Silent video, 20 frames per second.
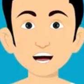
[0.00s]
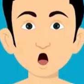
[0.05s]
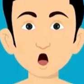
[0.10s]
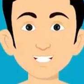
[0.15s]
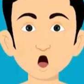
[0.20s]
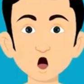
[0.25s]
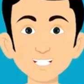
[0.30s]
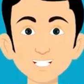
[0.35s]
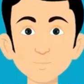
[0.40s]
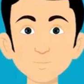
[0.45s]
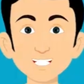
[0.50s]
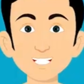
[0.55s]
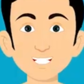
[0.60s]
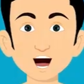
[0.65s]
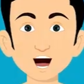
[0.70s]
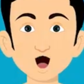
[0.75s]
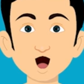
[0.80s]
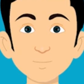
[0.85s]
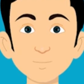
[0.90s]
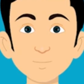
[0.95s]
are clear about
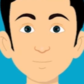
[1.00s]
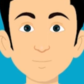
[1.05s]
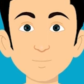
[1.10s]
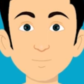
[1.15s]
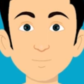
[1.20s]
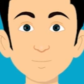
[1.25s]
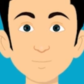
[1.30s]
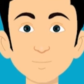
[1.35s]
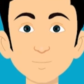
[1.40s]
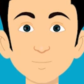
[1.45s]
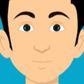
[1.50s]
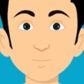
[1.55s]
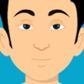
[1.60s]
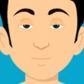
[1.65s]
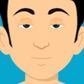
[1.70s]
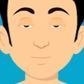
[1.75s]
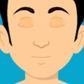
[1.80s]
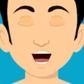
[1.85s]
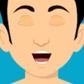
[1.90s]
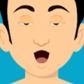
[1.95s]
how Pylon
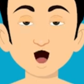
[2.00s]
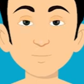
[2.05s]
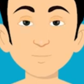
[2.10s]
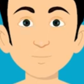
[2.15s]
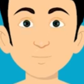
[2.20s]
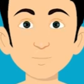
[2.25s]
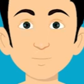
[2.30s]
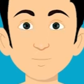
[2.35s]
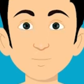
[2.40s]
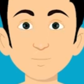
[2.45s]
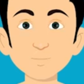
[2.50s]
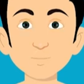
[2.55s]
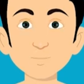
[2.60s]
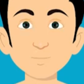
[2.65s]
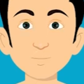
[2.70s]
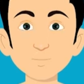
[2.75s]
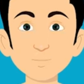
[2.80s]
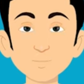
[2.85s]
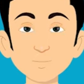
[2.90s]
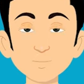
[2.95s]
ecosystem works.
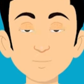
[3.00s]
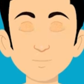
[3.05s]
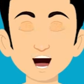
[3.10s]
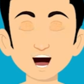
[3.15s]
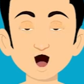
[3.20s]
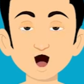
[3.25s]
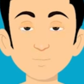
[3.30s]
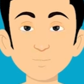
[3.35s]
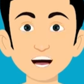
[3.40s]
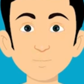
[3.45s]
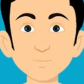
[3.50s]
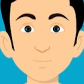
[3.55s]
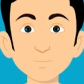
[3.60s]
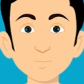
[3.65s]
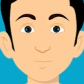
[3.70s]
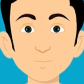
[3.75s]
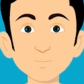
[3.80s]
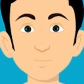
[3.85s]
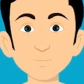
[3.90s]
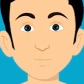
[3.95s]
If you
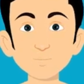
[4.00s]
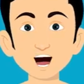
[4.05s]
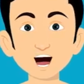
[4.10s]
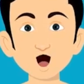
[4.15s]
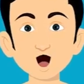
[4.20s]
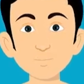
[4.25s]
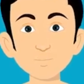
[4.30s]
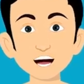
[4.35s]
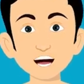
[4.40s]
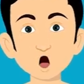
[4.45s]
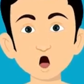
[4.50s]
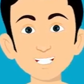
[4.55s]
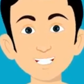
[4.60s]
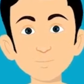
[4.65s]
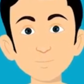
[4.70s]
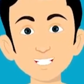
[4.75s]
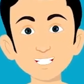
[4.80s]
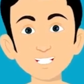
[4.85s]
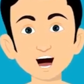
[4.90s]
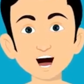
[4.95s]
still have any questions
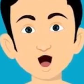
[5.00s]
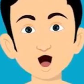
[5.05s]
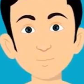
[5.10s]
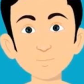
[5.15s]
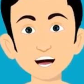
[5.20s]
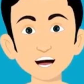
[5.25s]
then comment